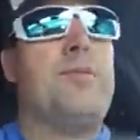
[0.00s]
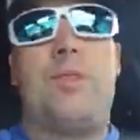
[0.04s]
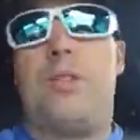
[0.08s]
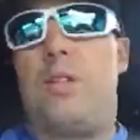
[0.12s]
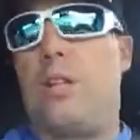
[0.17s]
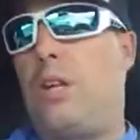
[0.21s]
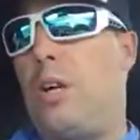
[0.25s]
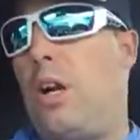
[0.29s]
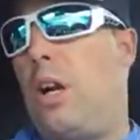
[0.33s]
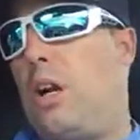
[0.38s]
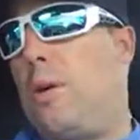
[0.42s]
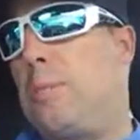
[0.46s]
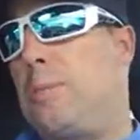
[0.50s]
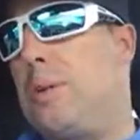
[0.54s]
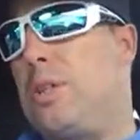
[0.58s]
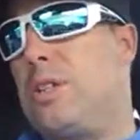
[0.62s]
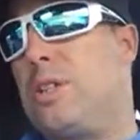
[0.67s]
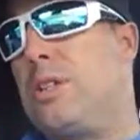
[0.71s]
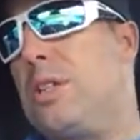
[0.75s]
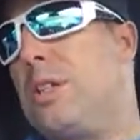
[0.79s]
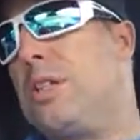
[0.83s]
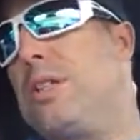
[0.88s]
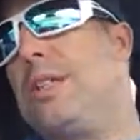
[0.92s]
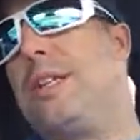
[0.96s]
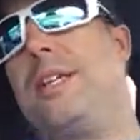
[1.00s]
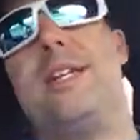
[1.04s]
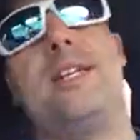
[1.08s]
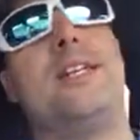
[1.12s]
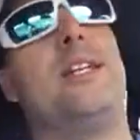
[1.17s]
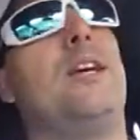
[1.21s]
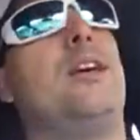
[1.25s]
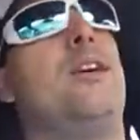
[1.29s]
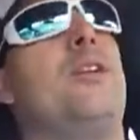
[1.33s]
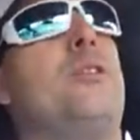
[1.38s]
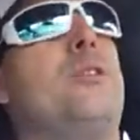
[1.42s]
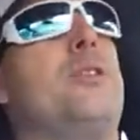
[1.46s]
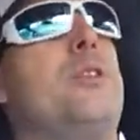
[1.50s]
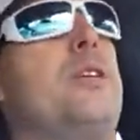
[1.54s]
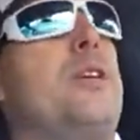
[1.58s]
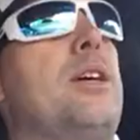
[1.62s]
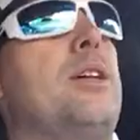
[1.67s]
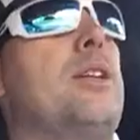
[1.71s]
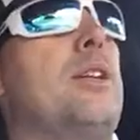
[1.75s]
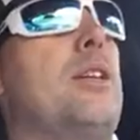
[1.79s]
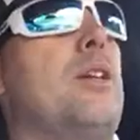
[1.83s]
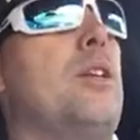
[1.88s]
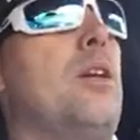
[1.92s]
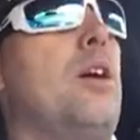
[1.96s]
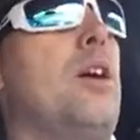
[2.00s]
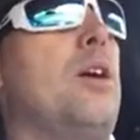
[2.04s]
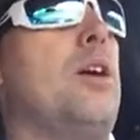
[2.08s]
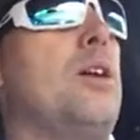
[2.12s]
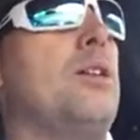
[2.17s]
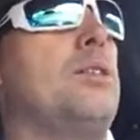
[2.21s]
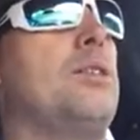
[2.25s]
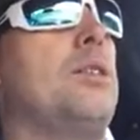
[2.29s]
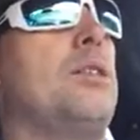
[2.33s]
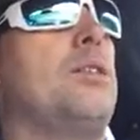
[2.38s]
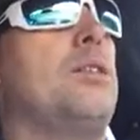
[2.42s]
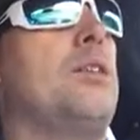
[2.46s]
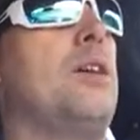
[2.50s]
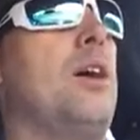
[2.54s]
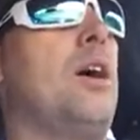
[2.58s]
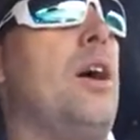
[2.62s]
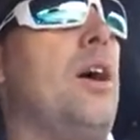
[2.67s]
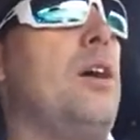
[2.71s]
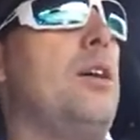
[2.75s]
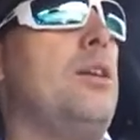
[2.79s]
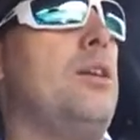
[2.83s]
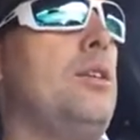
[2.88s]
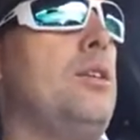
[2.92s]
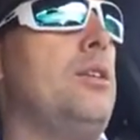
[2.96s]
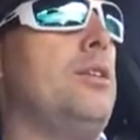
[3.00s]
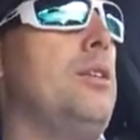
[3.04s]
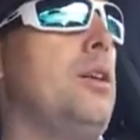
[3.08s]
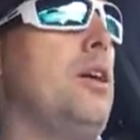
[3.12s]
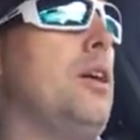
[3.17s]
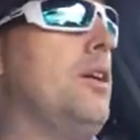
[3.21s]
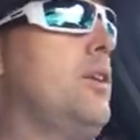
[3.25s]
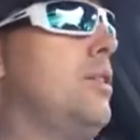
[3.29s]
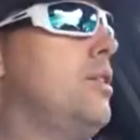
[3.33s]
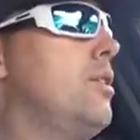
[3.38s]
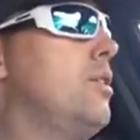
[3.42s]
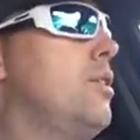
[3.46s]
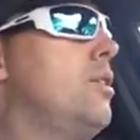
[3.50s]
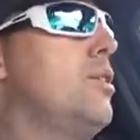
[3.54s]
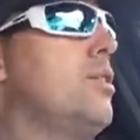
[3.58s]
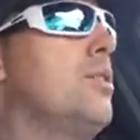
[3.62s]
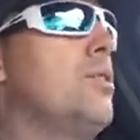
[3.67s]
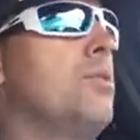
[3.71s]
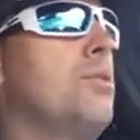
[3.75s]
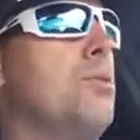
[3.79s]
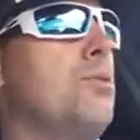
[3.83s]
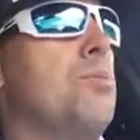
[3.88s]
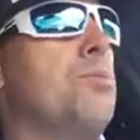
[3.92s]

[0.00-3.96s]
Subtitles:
the garbage to take out, you got the lawn to cut, you got your